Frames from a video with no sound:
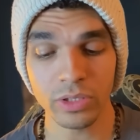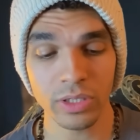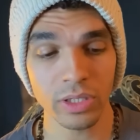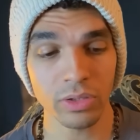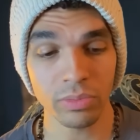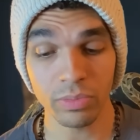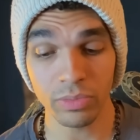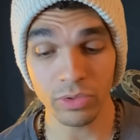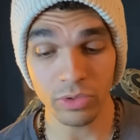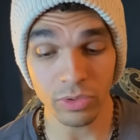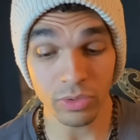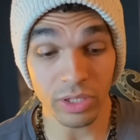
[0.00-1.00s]
I think
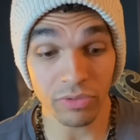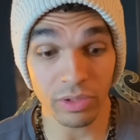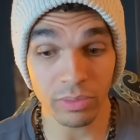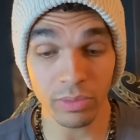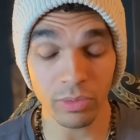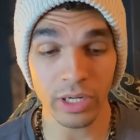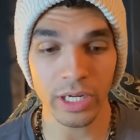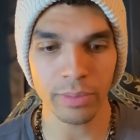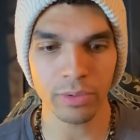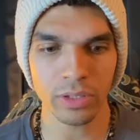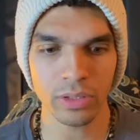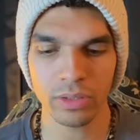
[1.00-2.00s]
you'll definitely be more
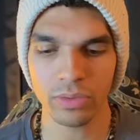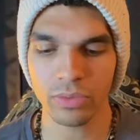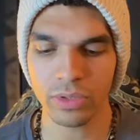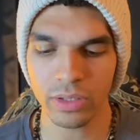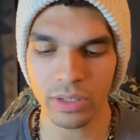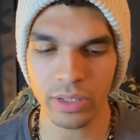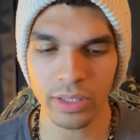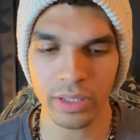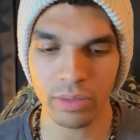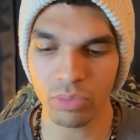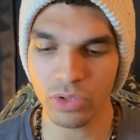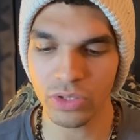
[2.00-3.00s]
happy with the
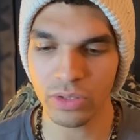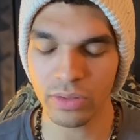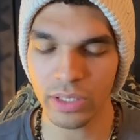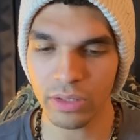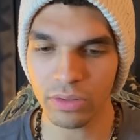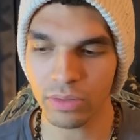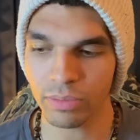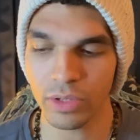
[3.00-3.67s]
Empress here and the outcome.